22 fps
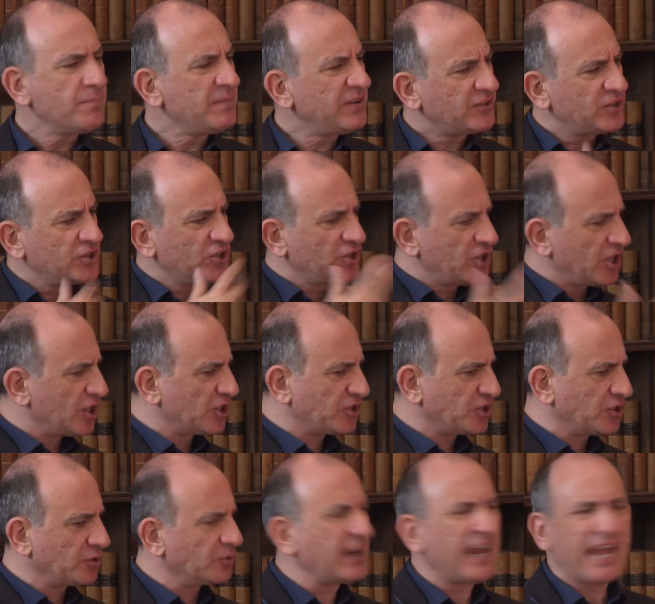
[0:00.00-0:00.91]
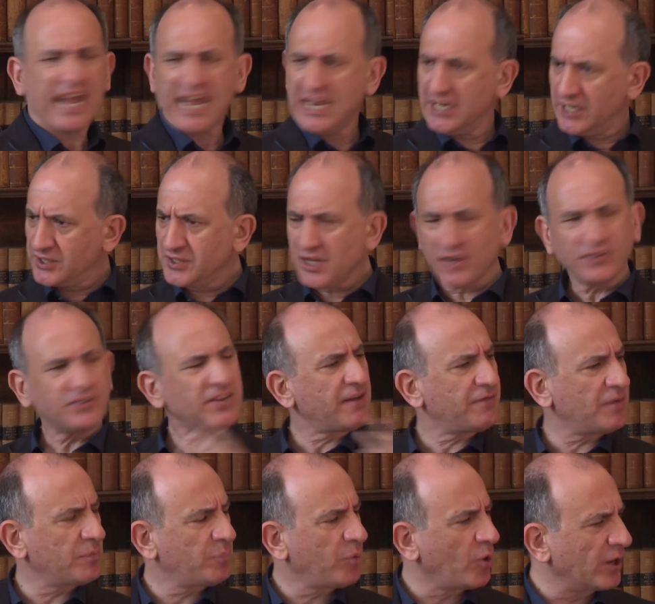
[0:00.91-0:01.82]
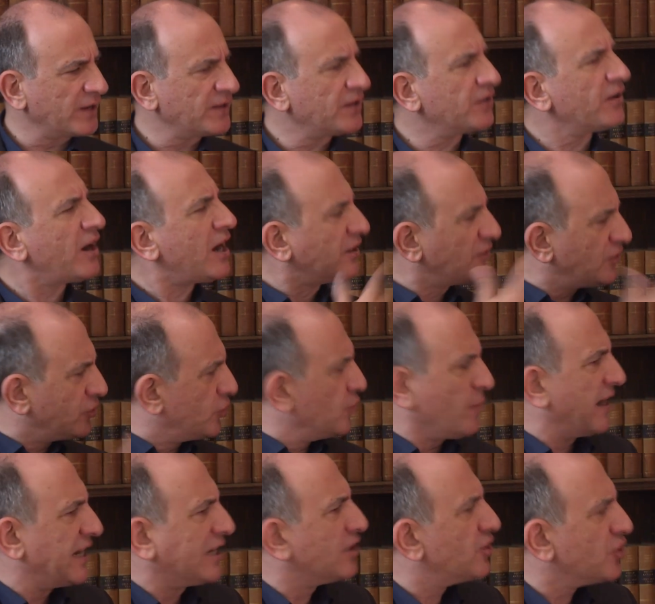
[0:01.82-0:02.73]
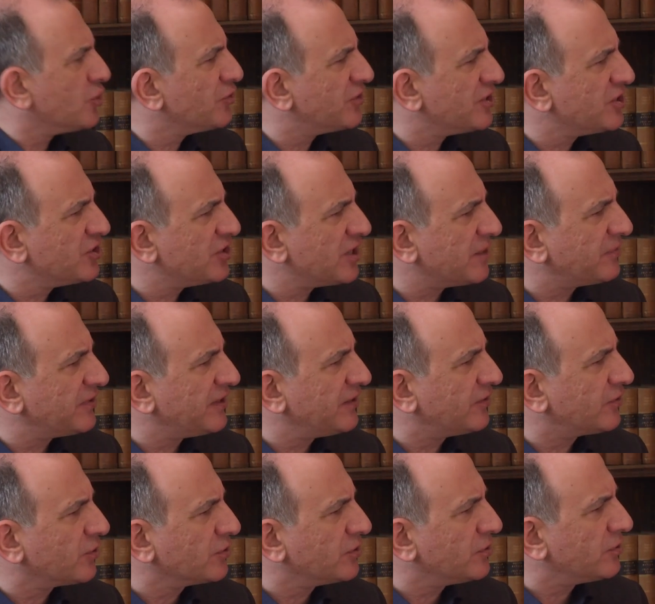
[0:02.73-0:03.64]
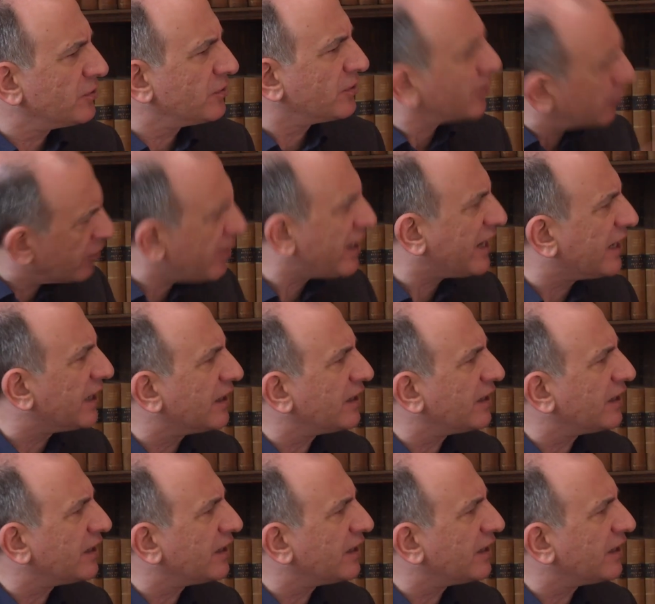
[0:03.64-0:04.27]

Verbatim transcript: Mister Churchill, Hitler does have a point, there are too many Jews and gypsies, don't you agree?